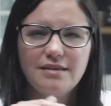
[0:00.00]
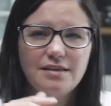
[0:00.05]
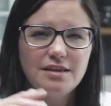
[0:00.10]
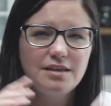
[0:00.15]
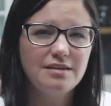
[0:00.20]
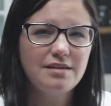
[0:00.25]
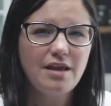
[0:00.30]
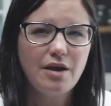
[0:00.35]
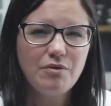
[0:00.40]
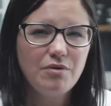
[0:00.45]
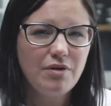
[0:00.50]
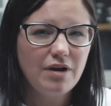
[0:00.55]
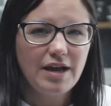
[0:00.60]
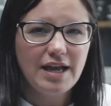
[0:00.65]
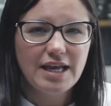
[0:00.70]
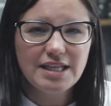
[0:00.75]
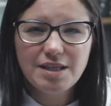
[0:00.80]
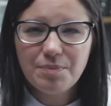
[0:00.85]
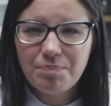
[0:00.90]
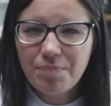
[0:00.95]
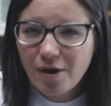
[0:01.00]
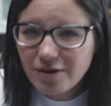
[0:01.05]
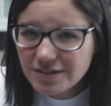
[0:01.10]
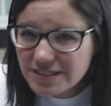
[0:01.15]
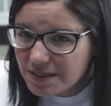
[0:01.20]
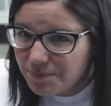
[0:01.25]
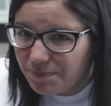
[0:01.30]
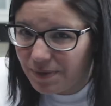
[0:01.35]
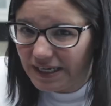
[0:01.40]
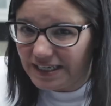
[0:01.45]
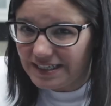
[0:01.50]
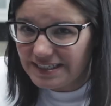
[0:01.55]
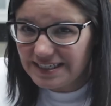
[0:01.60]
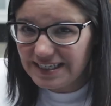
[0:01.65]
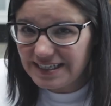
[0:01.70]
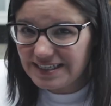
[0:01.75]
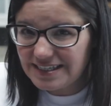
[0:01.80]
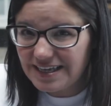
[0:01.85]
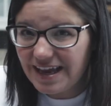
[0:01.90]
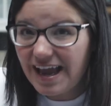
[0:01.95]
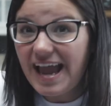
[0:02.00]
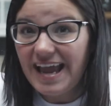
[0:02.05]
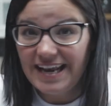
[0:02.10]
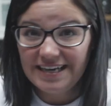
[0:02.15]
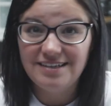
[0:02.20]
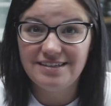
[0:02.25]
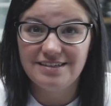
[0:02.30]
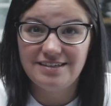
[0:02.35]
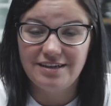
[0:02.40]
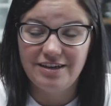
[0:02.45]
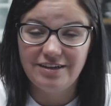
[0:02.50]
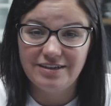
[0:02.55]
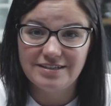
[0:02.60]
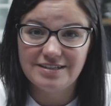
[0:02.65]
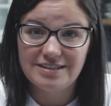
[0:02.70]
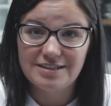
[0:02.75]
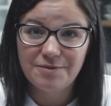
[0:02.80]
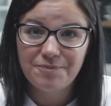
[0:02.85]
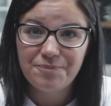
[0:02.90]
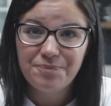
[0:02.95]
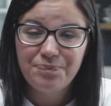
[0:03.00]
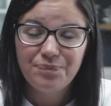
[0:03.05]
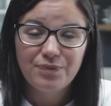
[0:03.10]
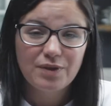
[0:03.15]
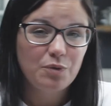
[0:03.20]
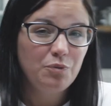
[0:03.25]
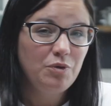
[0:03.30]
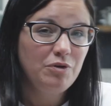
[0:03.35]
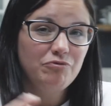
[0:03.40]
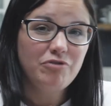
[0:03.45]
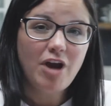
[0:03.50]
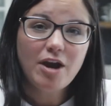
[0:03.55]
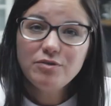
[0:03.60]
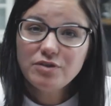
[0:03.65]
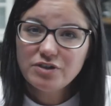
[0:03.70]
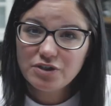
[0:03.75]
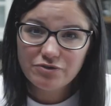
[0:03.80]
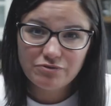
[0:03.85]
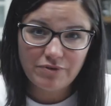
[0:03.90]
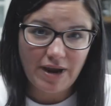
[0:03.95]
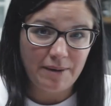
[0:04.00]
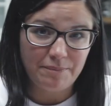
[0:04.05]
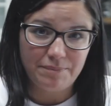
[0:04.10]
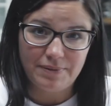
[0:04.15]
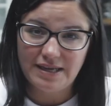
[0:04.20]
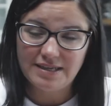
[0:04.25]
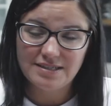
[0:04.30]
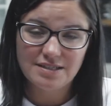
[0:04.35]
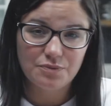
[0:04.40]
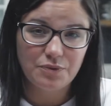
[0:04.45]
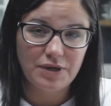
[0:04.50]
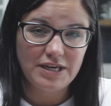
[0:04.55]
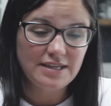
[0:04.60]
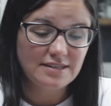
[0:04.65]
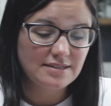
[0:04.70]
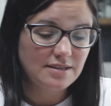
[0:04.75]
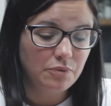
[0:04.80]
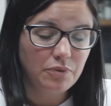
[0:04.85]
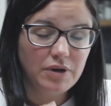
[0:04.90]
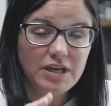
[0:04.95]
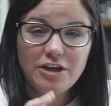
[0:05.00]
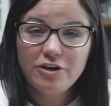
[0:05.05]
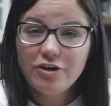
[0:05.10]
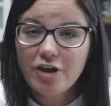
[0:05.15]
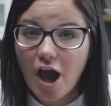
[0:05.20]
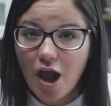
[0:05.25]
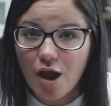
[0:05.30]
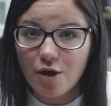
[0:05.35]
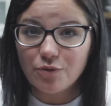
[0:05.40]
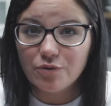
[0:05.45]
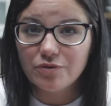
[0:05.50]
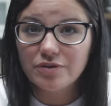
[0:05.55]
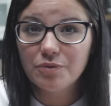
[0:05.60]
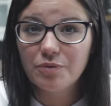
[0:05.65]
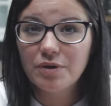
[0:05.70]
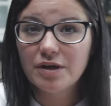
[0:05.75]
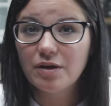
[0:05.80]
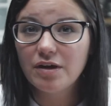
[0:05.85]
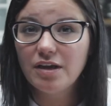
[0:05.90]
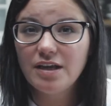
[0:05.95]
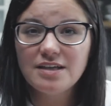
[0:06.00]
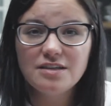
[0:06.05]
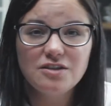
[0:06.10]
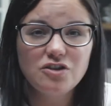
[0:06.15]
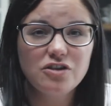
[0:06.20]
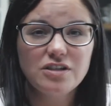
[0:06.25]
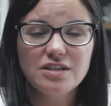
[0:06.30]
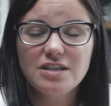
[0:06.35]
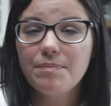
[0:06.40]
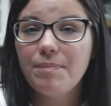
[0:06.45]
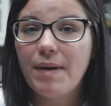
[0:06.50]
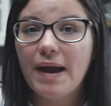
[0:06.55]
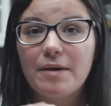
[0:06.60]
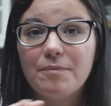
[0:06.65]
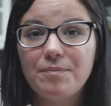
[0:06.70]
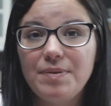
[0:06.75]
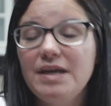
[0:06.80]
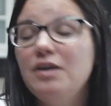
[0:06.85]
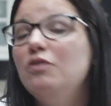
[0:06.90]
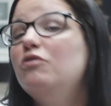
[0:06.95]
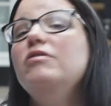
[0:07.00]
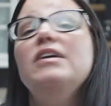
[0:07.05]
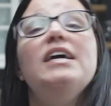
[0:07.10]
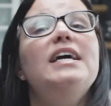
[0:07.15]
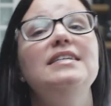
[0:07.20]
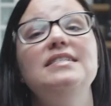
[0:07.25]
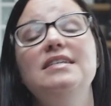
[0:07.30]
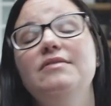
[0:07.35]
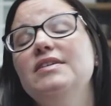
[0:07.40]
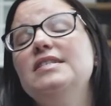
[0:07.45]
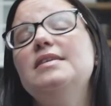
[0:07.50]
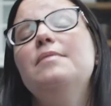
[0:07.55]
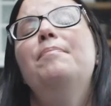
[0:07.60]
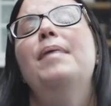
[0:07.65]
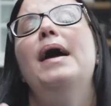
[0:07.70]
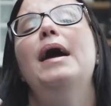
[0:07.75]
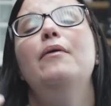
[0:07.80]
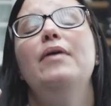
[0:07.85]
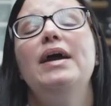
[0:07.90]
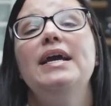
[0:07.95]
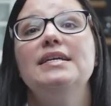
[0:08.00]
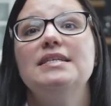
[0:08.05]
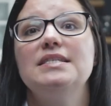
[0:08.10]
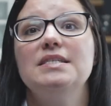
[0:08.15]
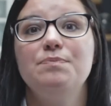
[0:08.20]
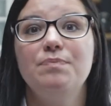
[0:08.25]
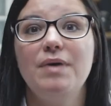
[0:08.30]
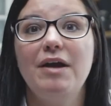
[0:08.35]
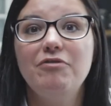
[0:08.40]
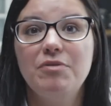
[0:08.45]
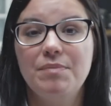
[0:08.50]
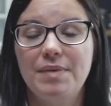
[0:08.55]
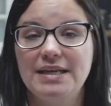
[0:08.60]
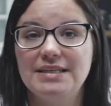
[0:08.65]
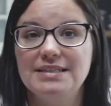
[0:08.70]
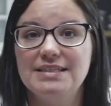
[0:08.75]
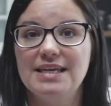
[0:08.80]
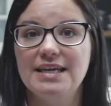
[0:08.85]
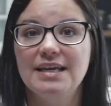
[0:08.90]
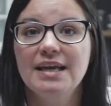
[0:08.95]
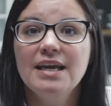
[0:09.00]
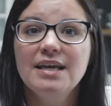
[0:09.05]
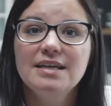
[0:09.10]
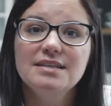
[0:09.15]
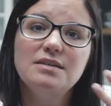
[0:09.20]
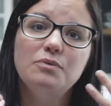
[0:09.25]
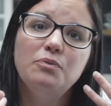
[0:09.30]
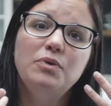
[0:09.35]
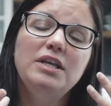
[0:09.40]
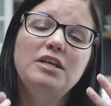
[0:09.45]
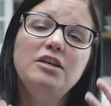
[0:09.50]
So the possibilities are endless. We wrote a rap last week, so we know that it's just about being creative. It's about experimenting. So we